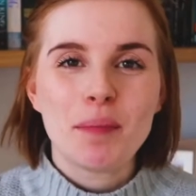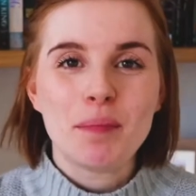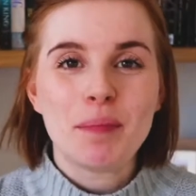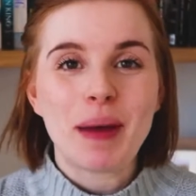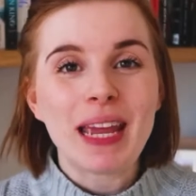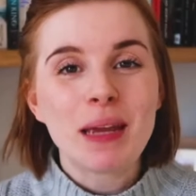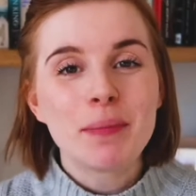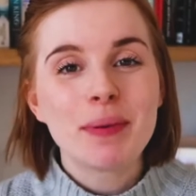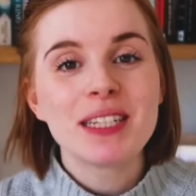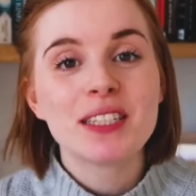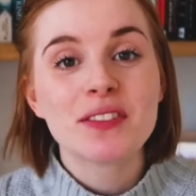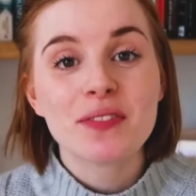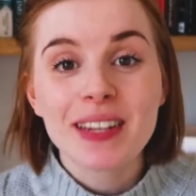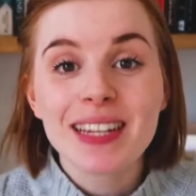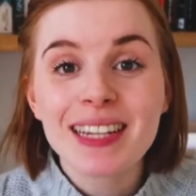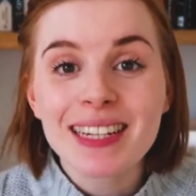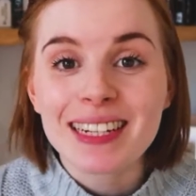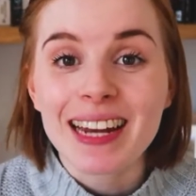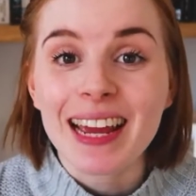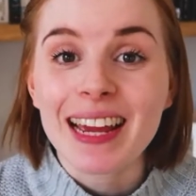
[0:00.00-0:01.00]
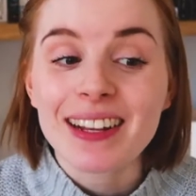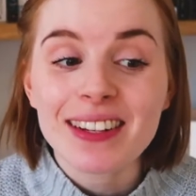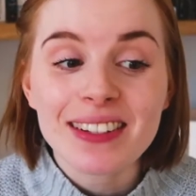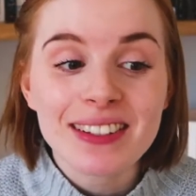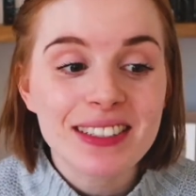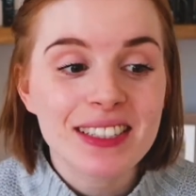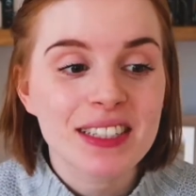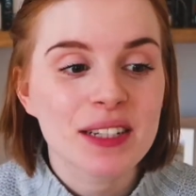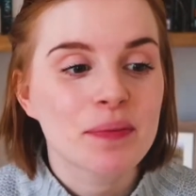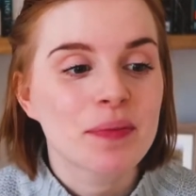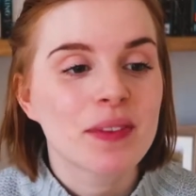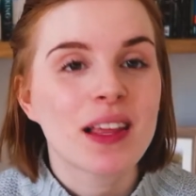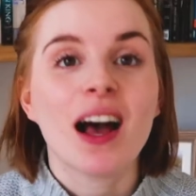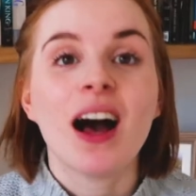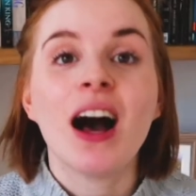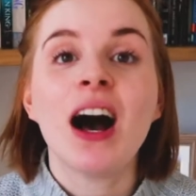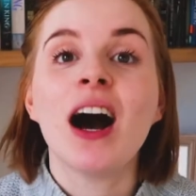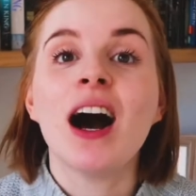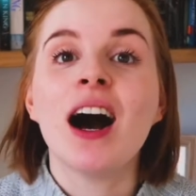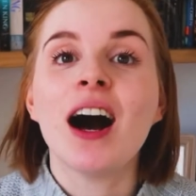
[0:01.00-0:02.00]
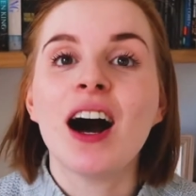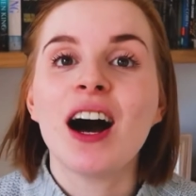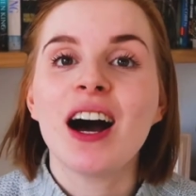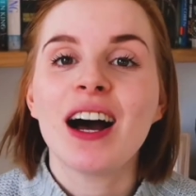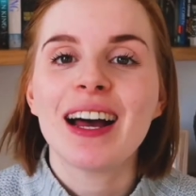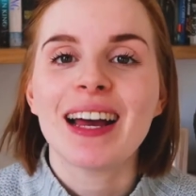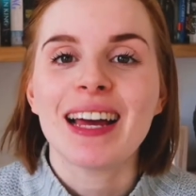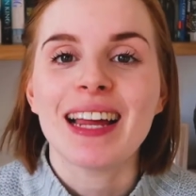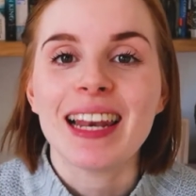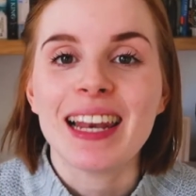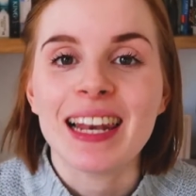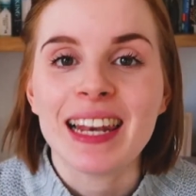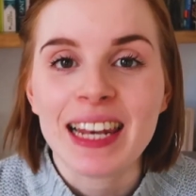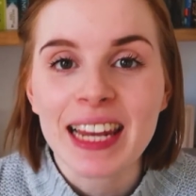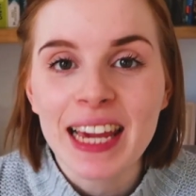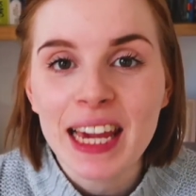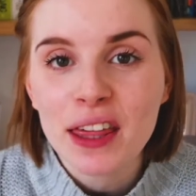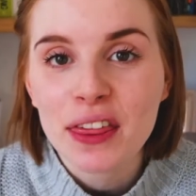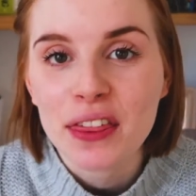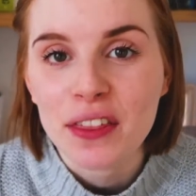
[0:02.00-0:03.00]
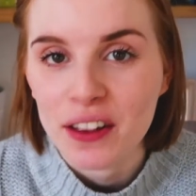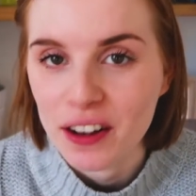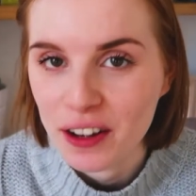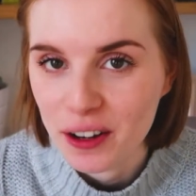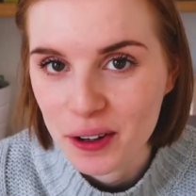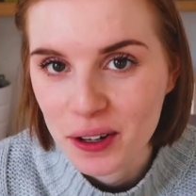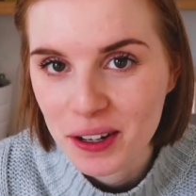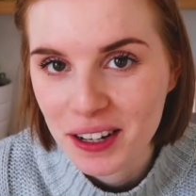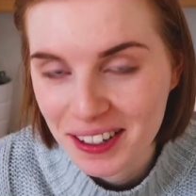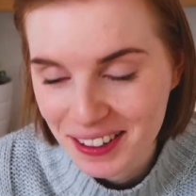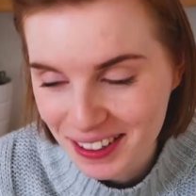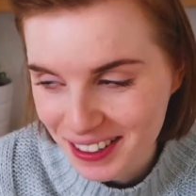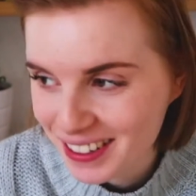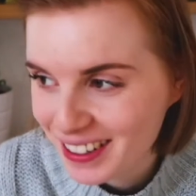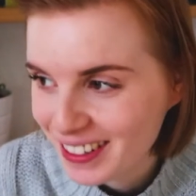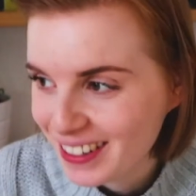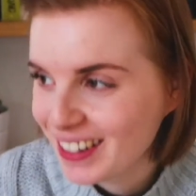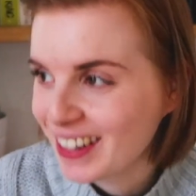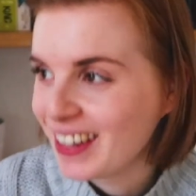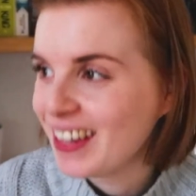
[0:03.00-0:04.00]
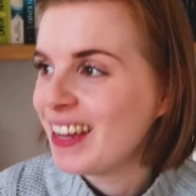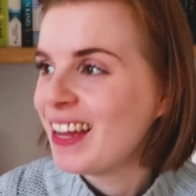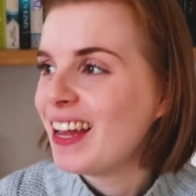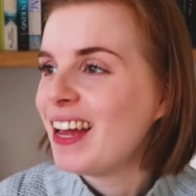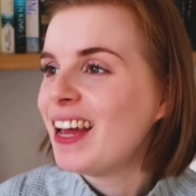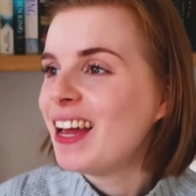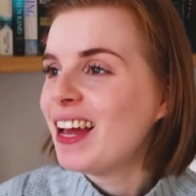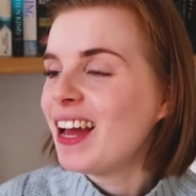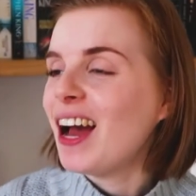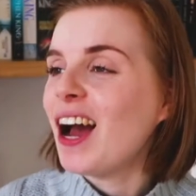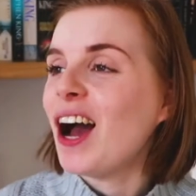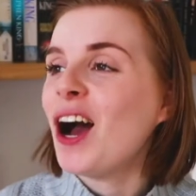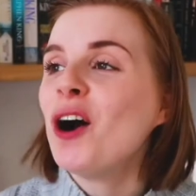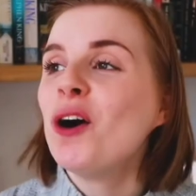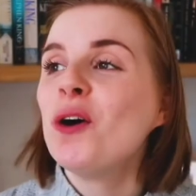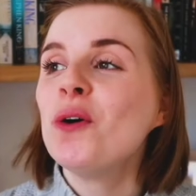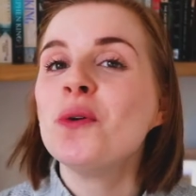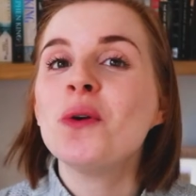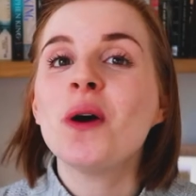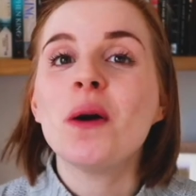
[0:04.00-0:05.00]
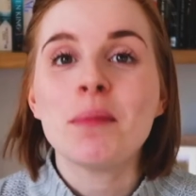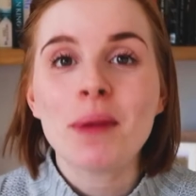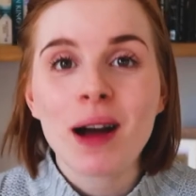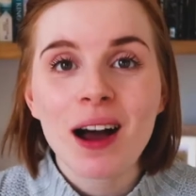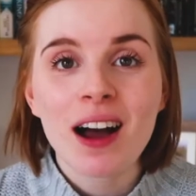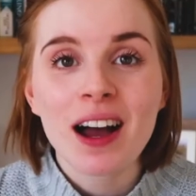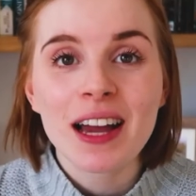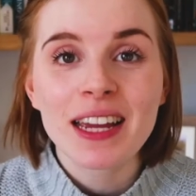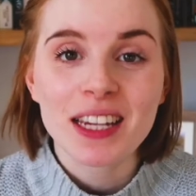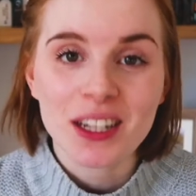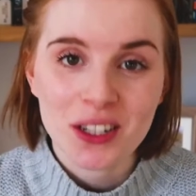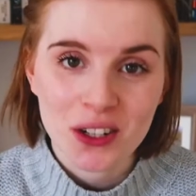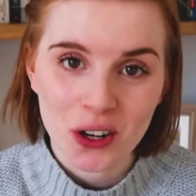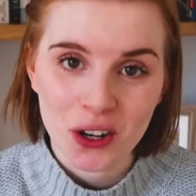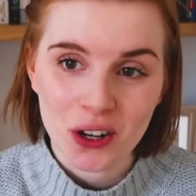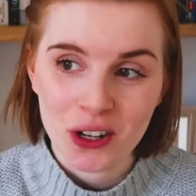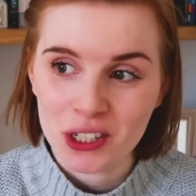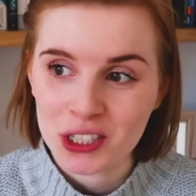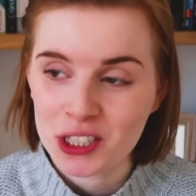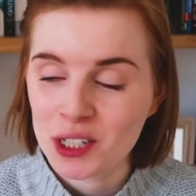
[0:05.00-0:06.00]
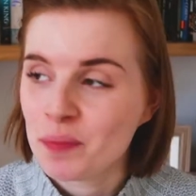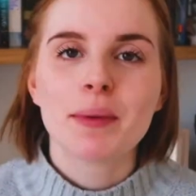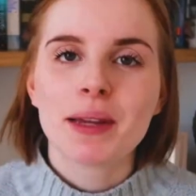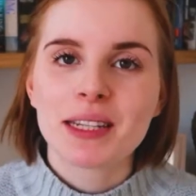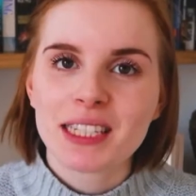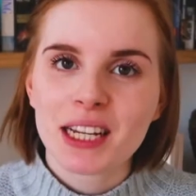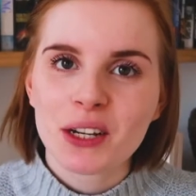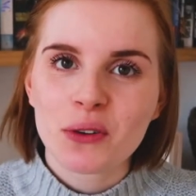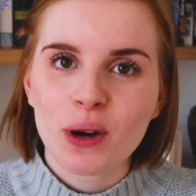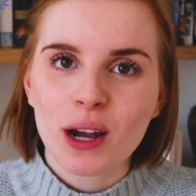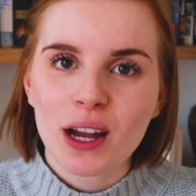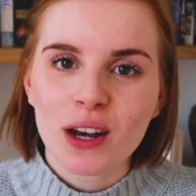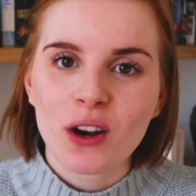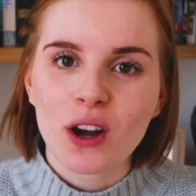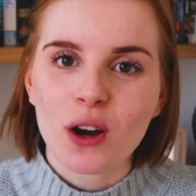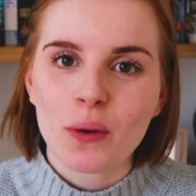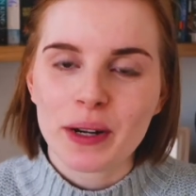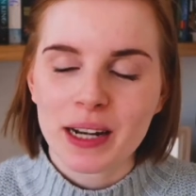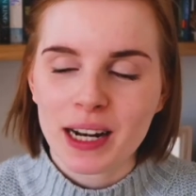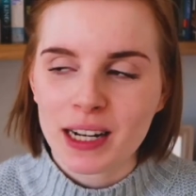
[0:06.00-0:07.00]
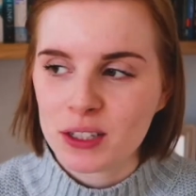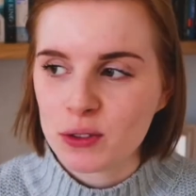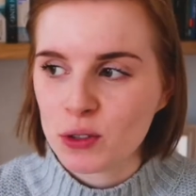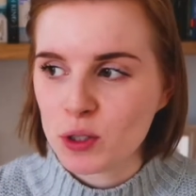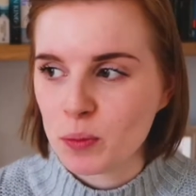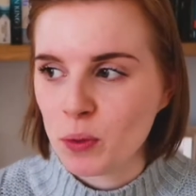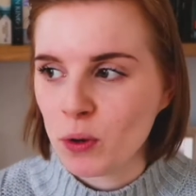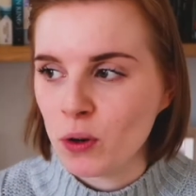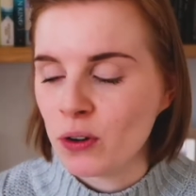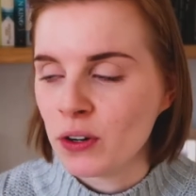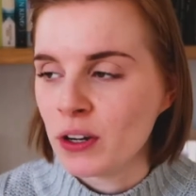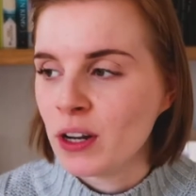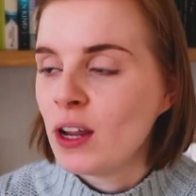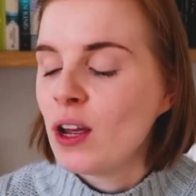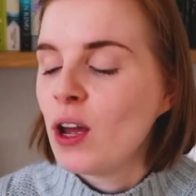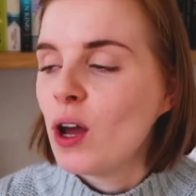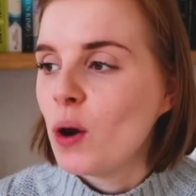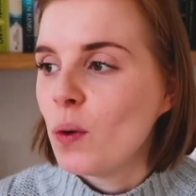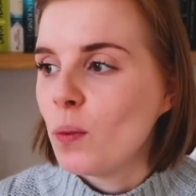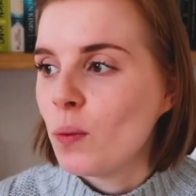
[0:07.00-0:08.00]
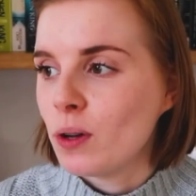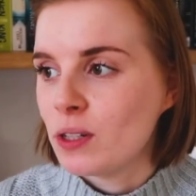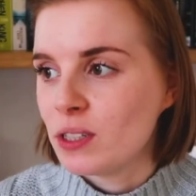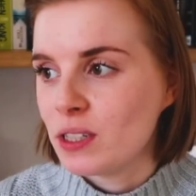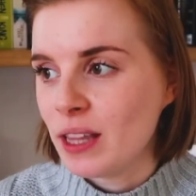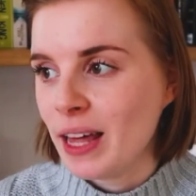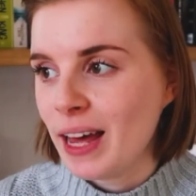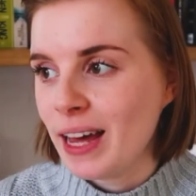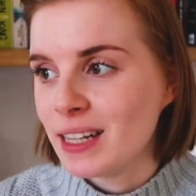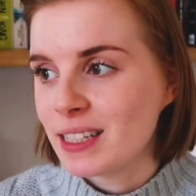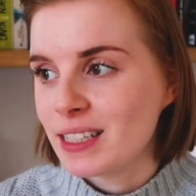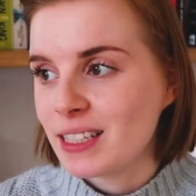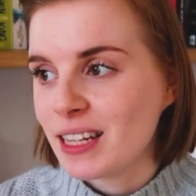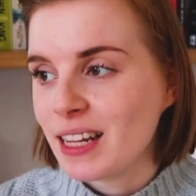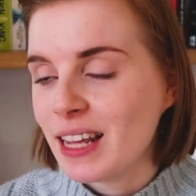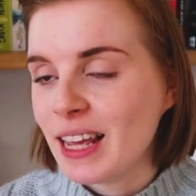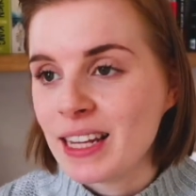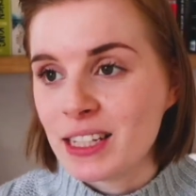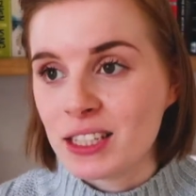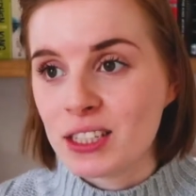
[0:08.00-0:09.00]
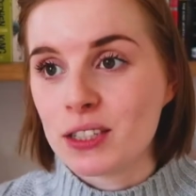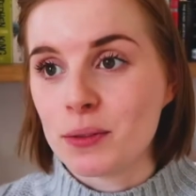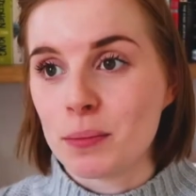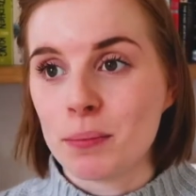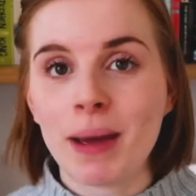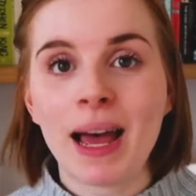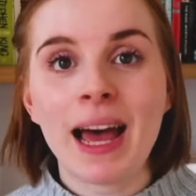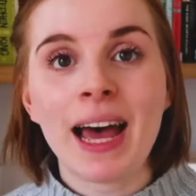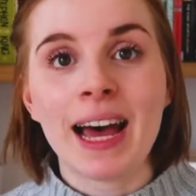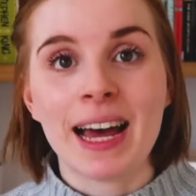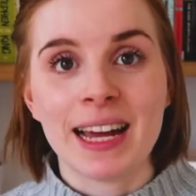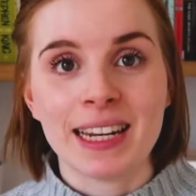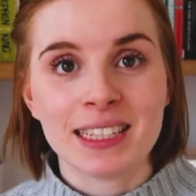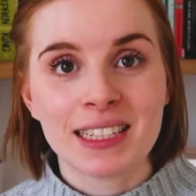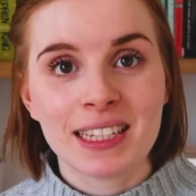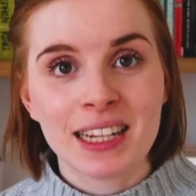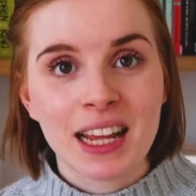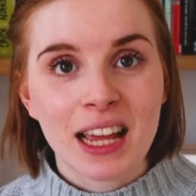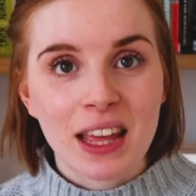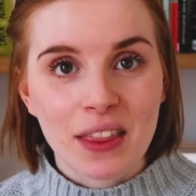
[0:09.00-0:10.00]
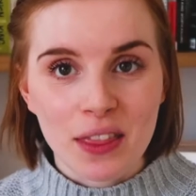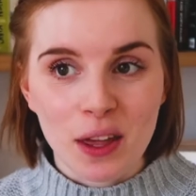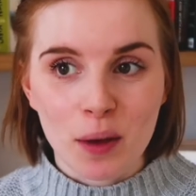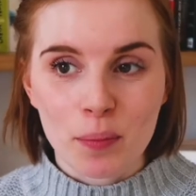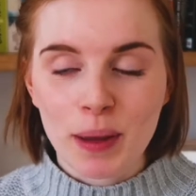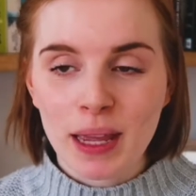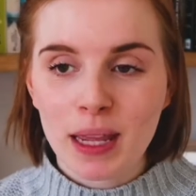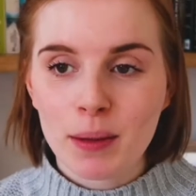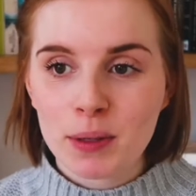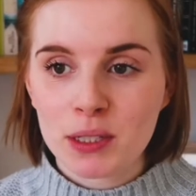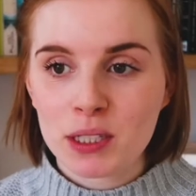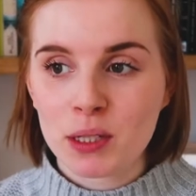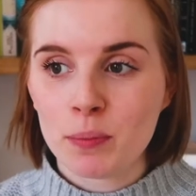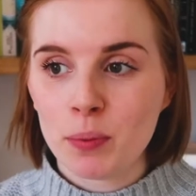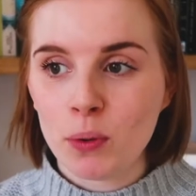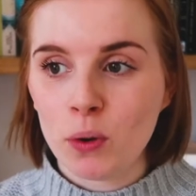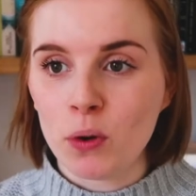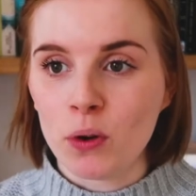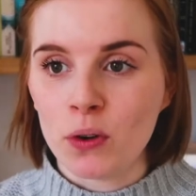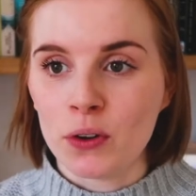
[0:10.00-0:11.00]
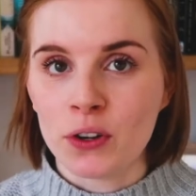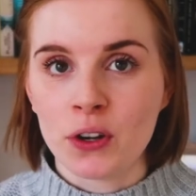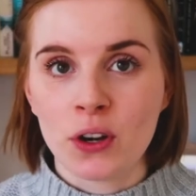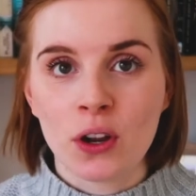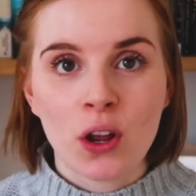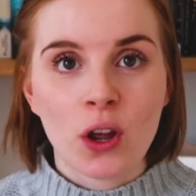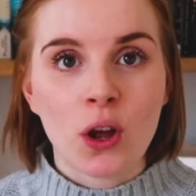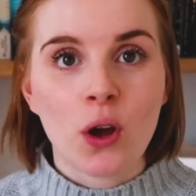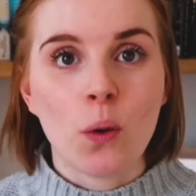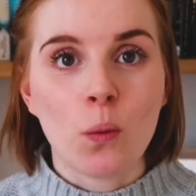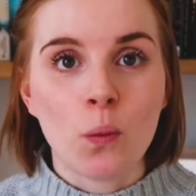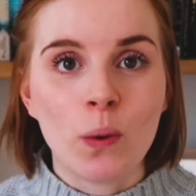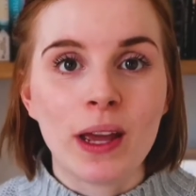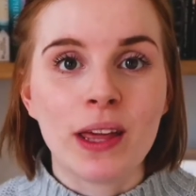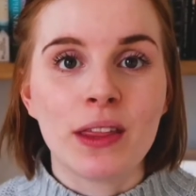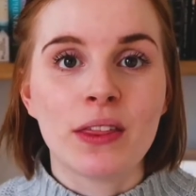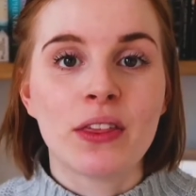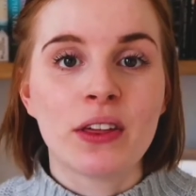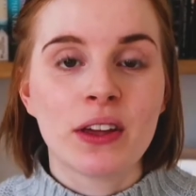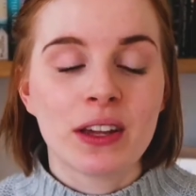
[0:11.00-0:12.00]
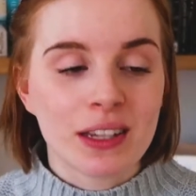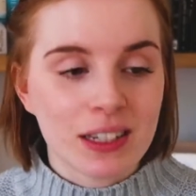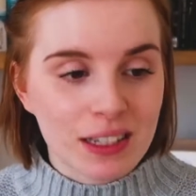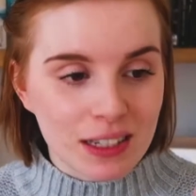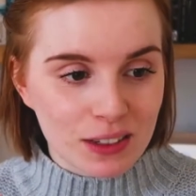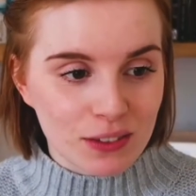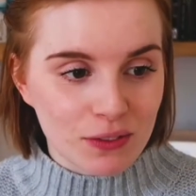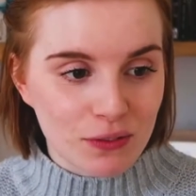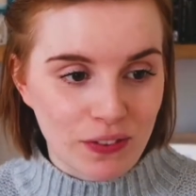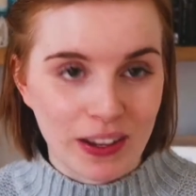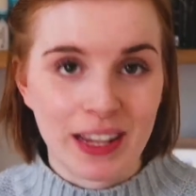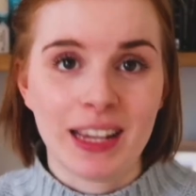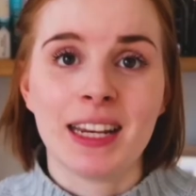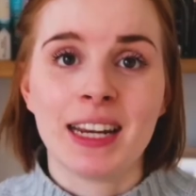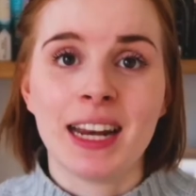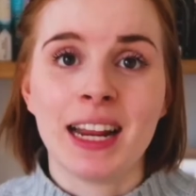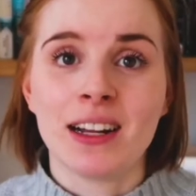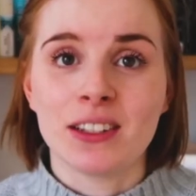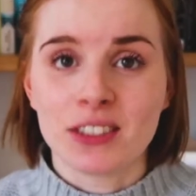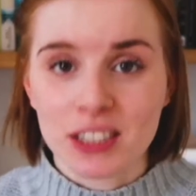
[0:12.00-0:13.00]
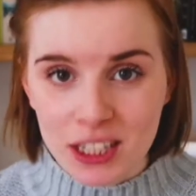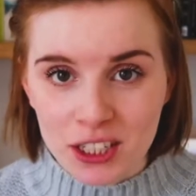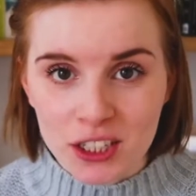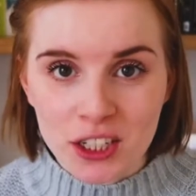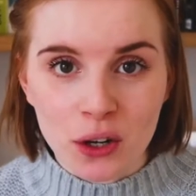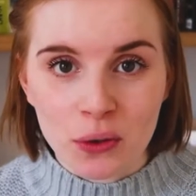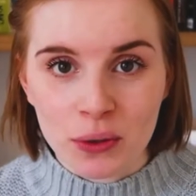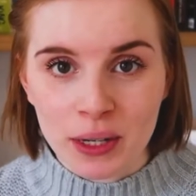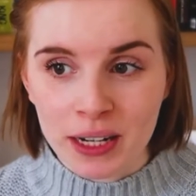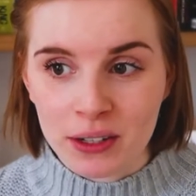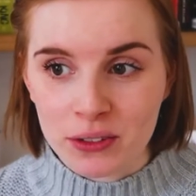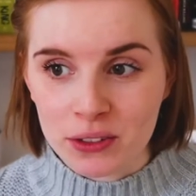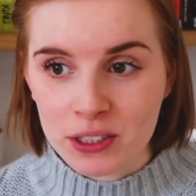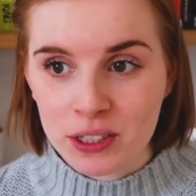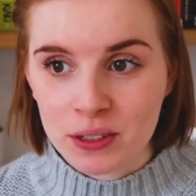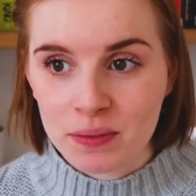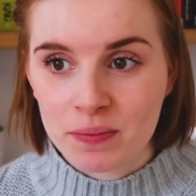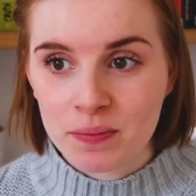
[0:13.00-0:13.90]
Baby's fingernails are lethal. Oh my God. What they said quite a lot when Ellis was born was that it's mad that babies are born with fingernails and toenails.